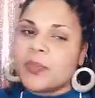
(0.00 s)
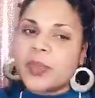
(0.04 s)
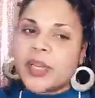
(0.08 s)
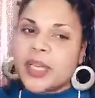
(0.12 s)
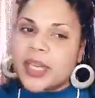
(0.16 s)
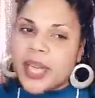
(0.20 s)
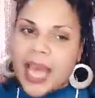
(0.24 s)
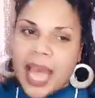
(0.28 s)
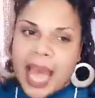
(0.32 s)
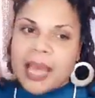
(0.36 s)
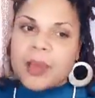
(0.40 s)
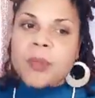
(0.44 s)

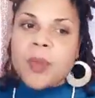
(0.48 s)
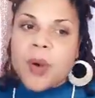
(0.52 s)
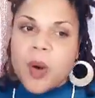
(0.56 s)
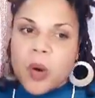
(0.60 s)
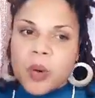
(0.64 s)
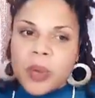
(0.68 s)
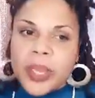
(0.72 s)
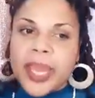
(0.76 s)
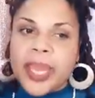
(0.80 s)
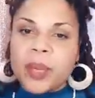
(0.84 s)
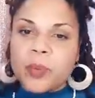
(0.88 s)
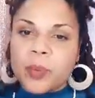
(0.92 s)
But I'm
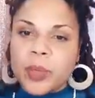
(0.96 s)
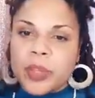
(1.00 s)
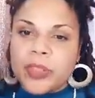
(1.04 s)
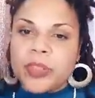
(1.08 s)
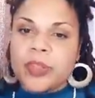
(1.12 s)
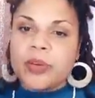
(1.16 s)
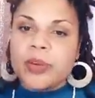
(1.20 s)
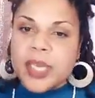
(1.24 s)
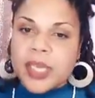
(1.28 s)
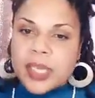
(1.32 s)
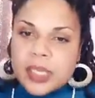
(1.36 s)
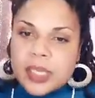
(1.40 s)
okay with
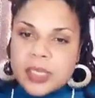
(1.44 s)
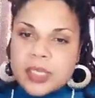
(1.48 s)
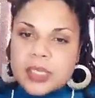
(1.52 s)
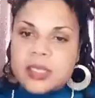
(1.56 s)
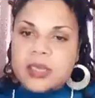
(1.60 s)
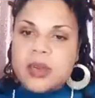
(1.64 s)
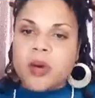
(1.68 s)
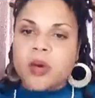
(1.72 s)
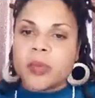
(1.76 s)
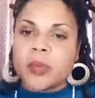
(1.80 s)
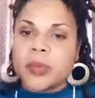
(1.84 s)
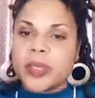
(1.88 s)
you getting to
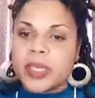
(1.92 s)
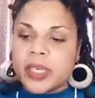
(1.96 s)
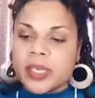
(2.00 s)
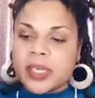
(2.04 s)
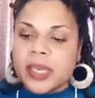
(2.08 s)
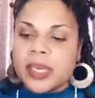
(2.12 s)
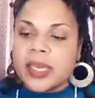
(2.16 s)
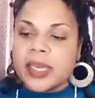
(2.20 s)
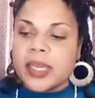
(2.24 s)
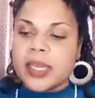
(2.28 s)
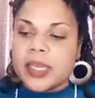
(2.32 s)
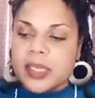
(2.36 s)
know me
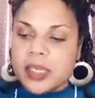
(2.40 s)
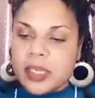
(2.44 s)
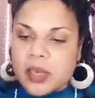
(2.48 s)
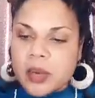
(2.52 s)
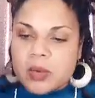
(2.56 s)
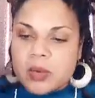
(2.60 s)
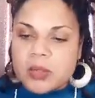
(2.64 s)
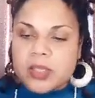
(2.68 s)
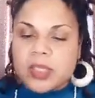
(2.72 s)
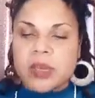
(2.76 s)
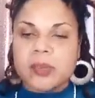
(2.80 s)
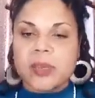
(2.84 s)
and getting to
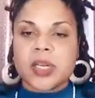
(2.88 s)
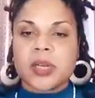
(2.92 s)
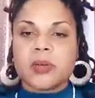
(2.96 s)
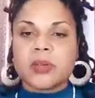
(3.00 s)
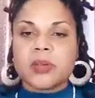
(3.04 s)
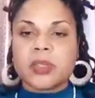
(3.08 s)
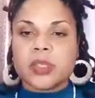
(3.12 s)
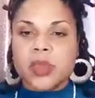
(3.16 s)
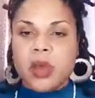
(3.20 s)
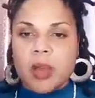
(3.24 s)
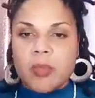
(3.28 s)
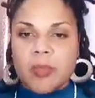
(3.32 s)
know some of
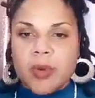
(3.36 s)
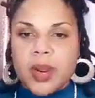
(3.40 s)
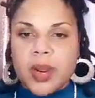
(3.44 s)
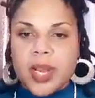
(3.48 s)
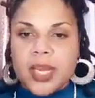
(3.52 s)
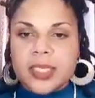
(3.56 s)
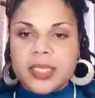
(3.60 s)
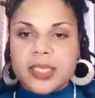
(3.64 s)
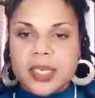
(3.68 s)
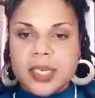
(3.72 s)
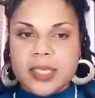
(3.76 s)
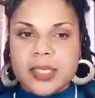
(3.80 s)
those thought
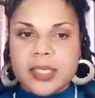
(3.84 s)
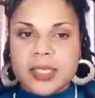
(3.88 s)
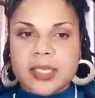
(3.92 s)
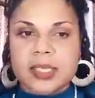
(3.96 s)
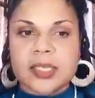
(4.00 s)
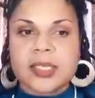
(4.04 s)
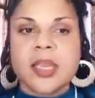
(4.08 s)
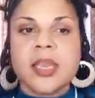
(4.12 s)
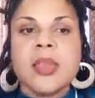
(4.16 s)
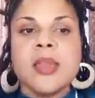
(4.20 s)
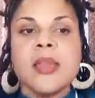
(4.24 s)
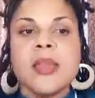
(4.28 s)
processes,